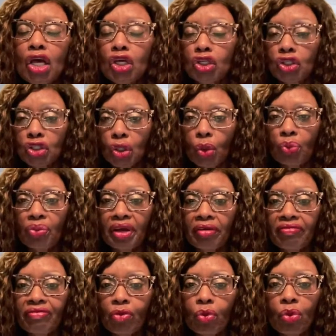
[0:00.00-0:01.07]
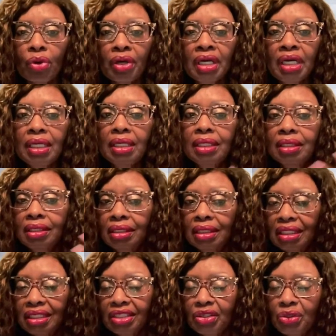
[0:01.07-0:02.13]
So therefore,
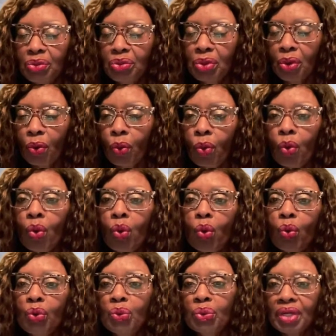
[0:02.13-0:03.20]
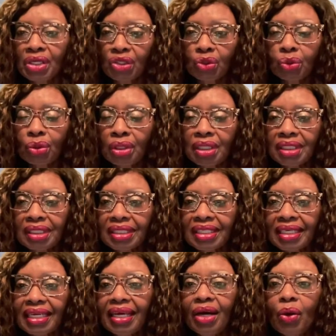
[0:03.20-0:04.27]
you know who you can trust
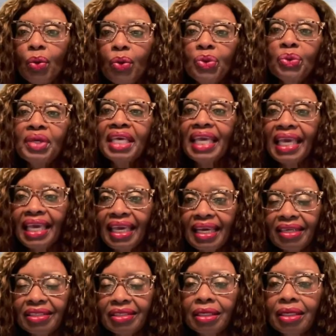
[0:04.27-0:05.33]
and who you can't